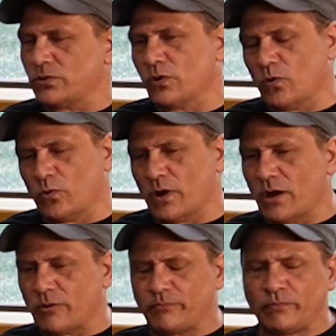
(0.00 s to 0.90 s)
So
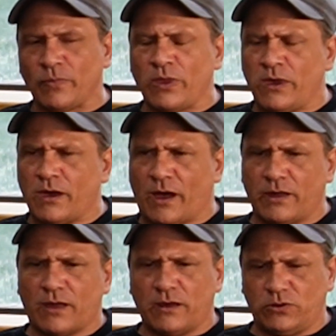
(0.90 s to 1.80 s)

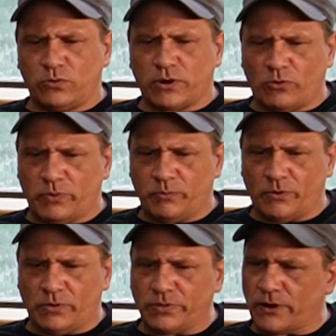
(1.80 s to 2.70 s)
I do tell
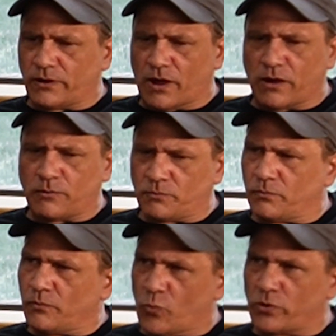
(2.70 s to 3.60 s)
people that I am
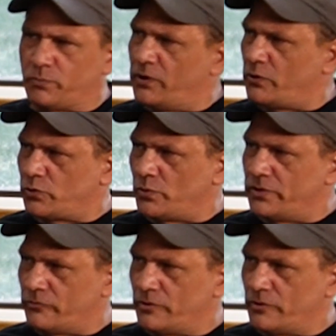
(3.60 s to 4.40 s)
more spiritual than